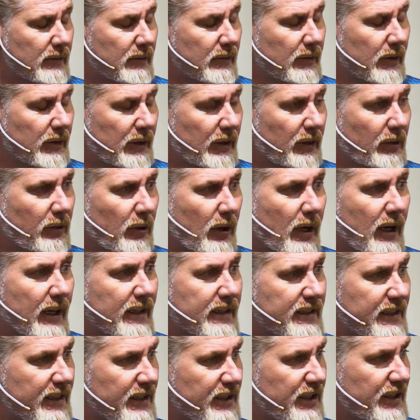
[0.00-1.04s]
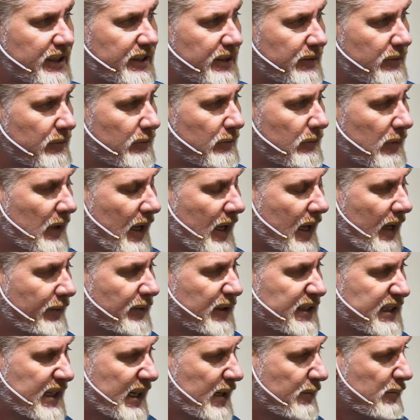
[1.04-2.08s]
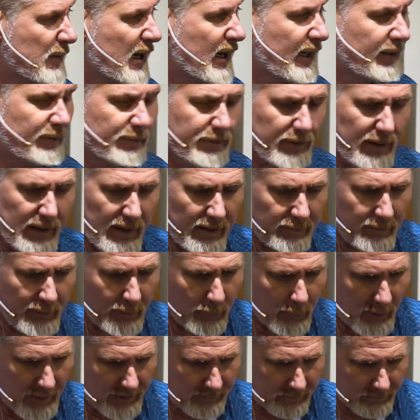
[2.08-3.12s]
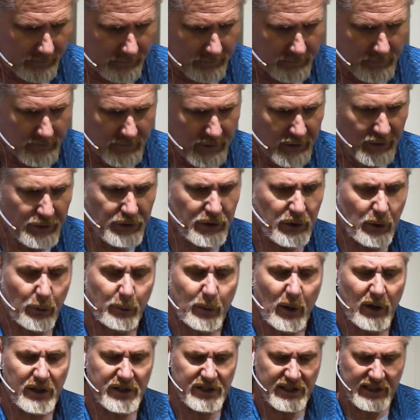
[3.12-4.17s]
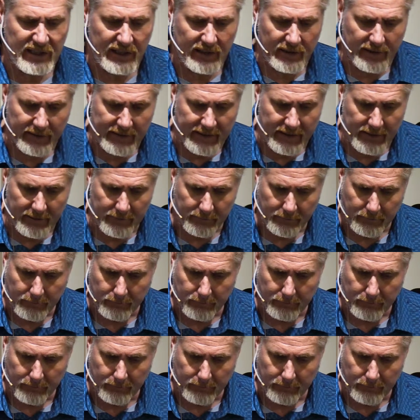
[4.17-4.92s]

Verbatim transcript: look across and just have the same mind for everyone. Don't show partiality.